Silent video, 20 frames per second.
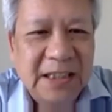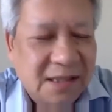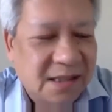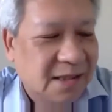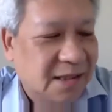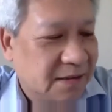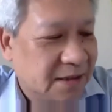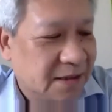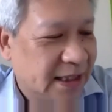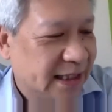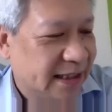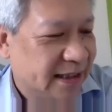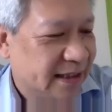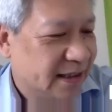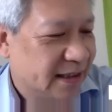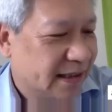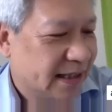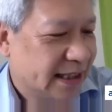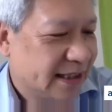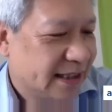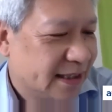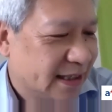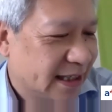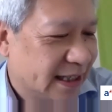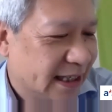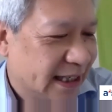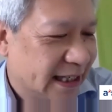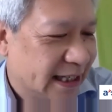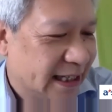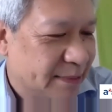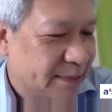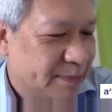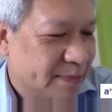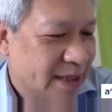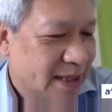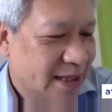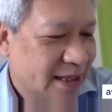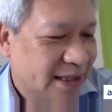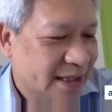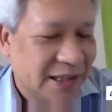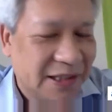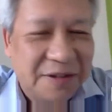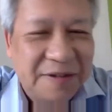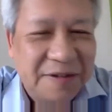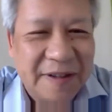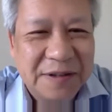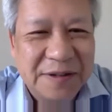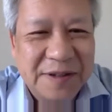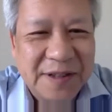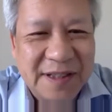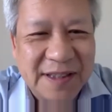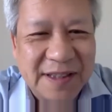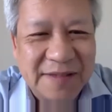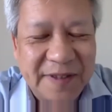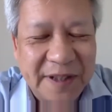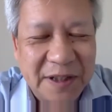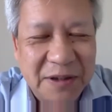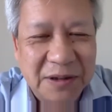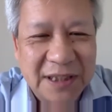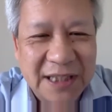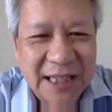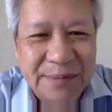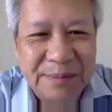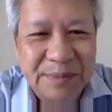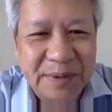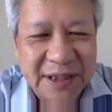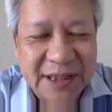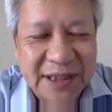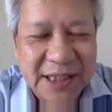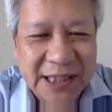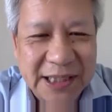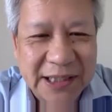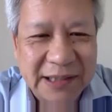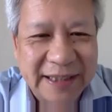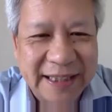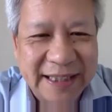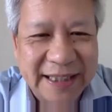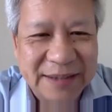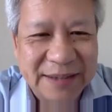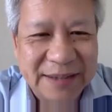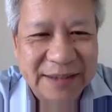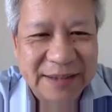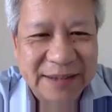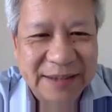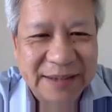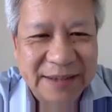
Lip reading: Okay. All right. So you feel the government is doing